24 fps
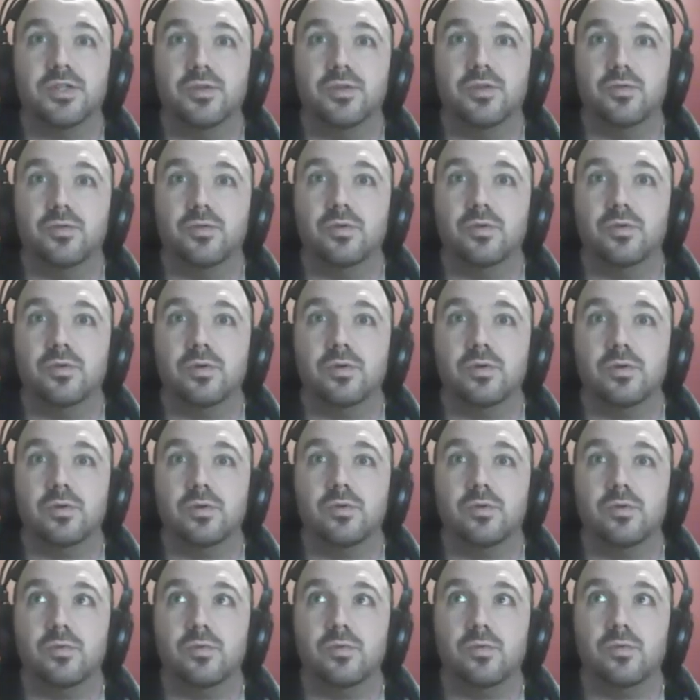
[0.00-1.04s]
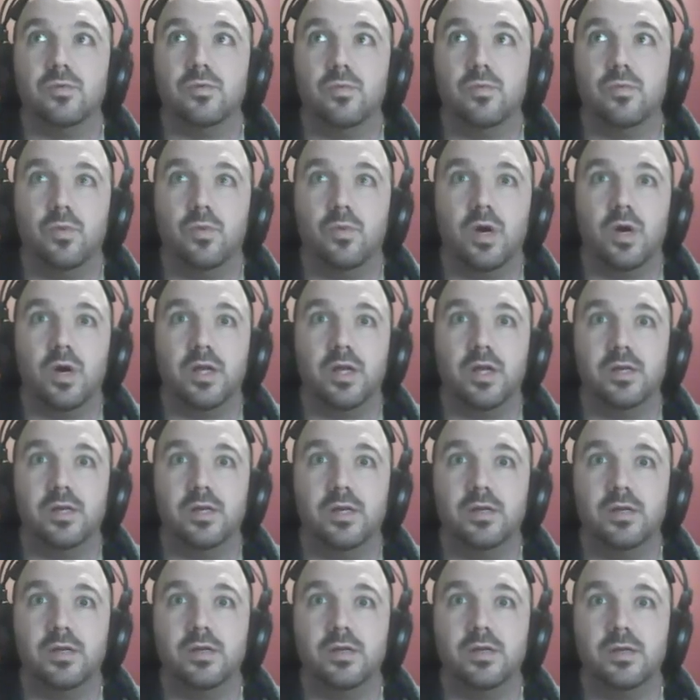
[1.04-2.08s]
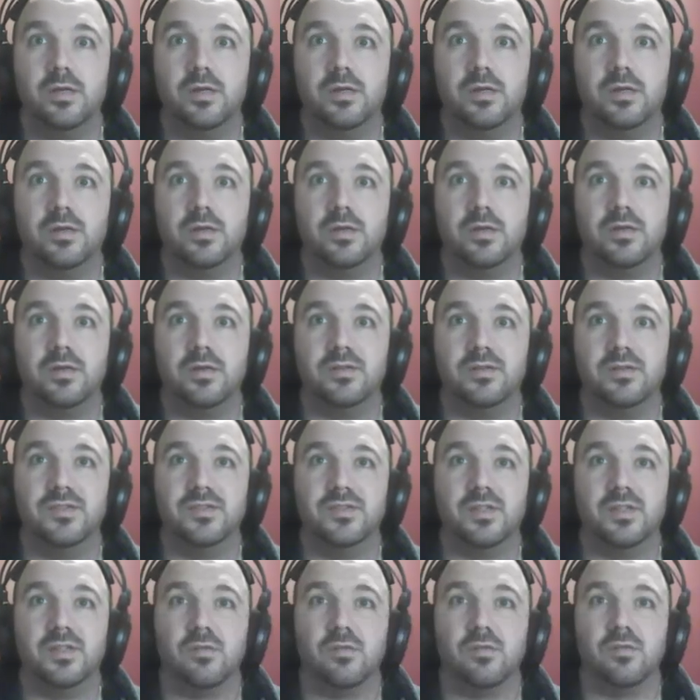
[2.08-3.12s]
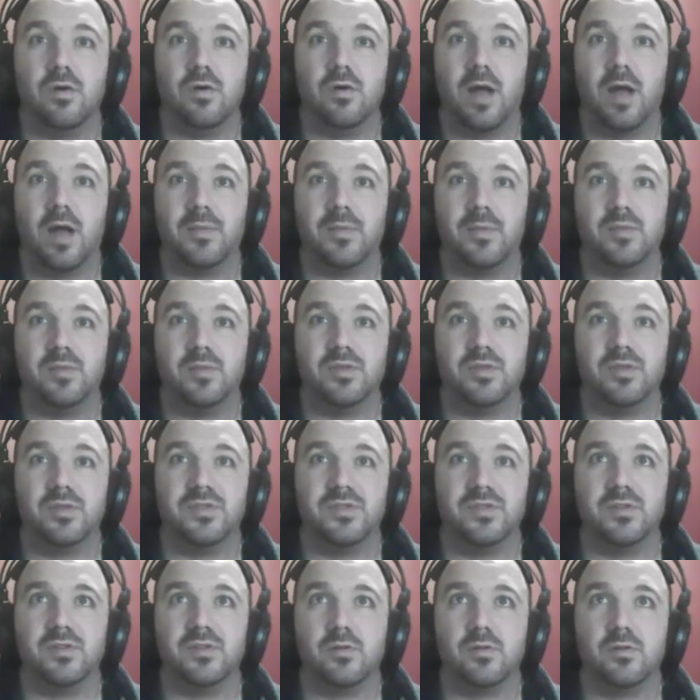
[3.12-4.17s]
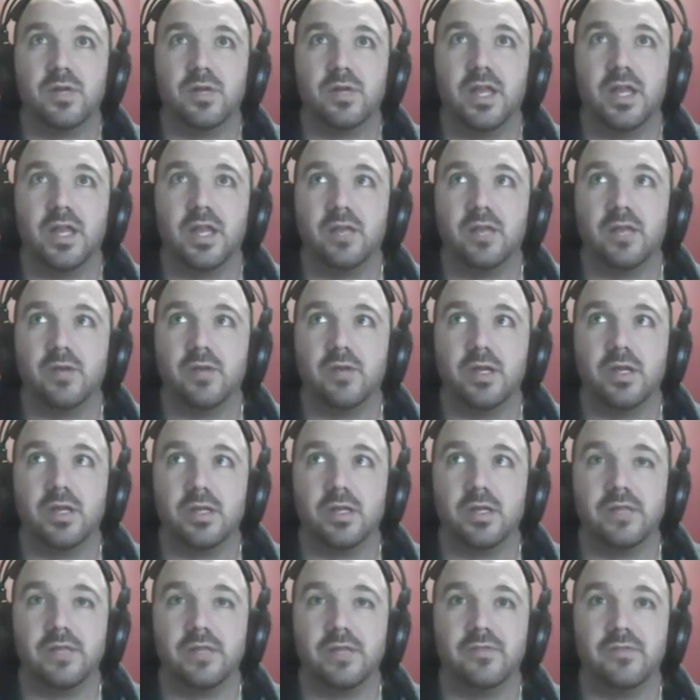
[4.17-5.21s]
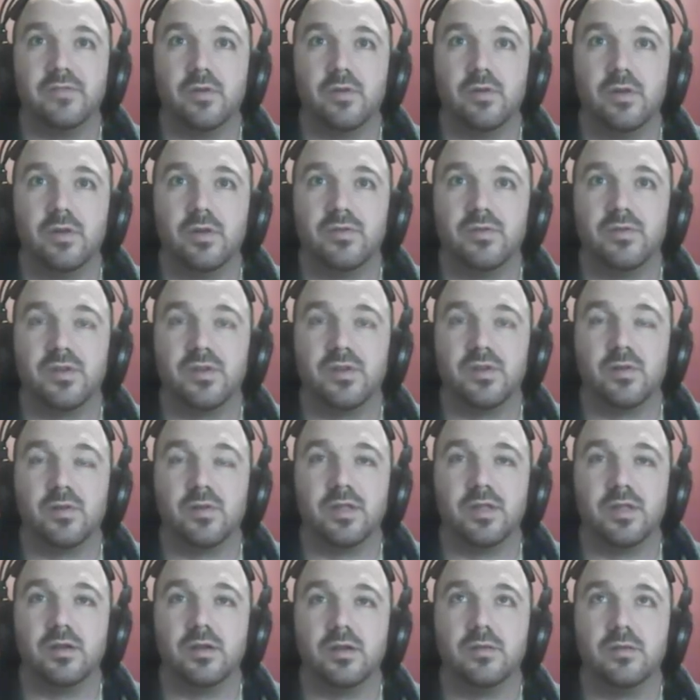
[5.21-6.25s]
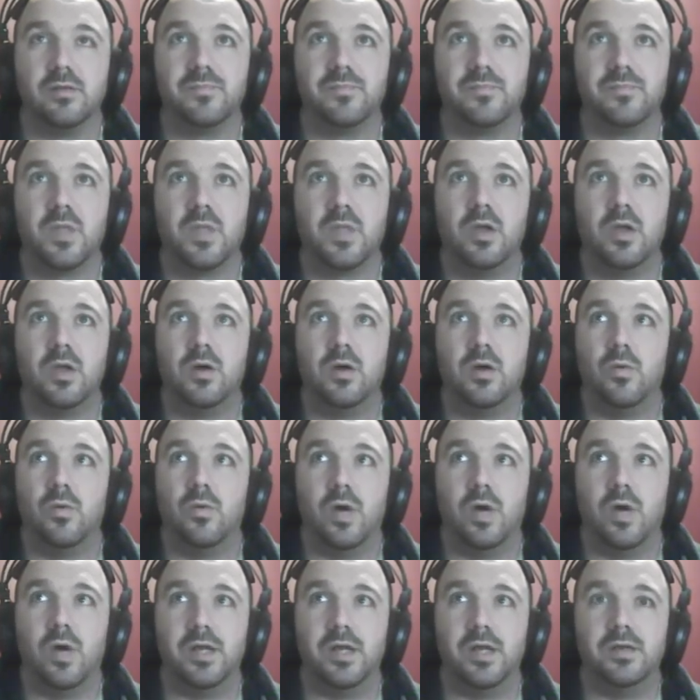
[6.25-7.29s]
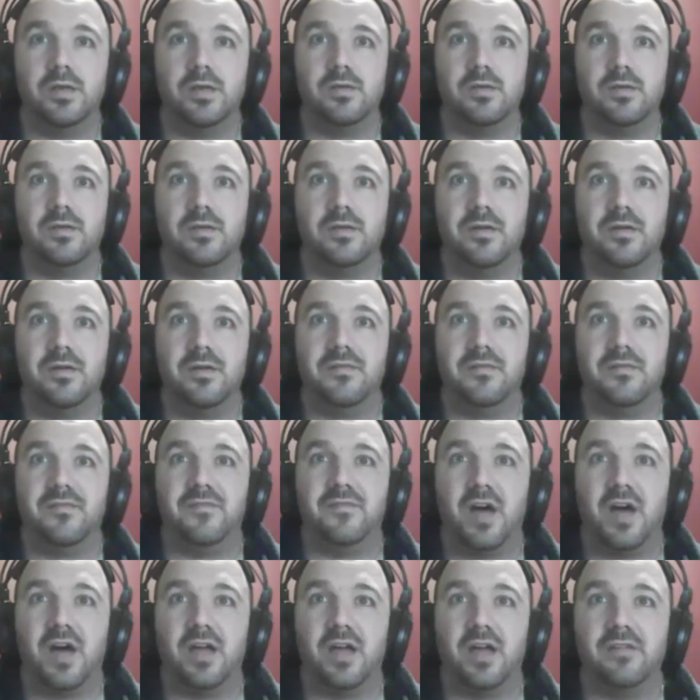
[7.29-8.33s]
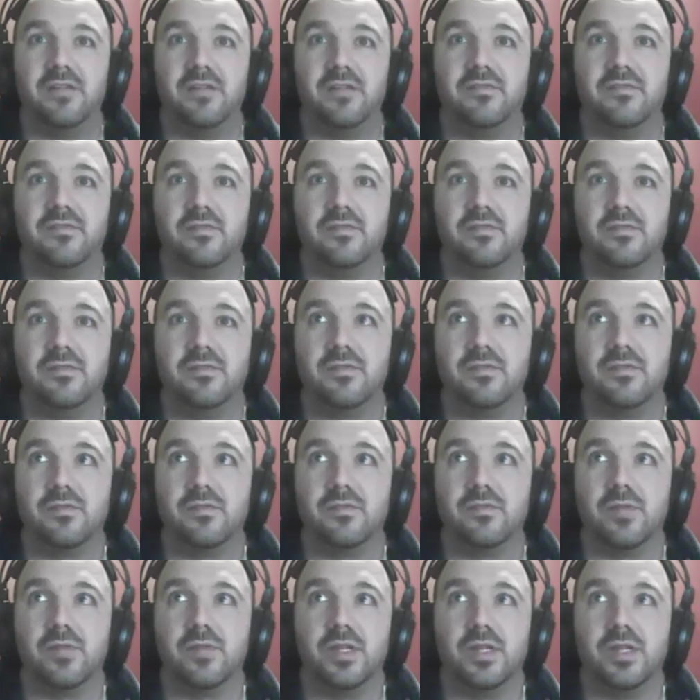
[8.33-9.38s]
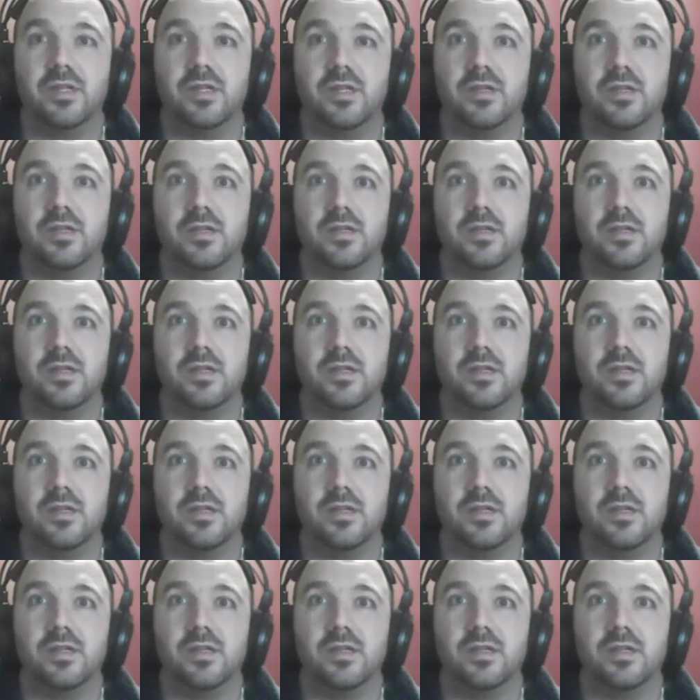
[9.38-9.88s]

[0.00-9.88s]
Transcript: 2, 1, 0. I'm going to put the 0 in anyway, even though I know it's already there. 1, 5, 3,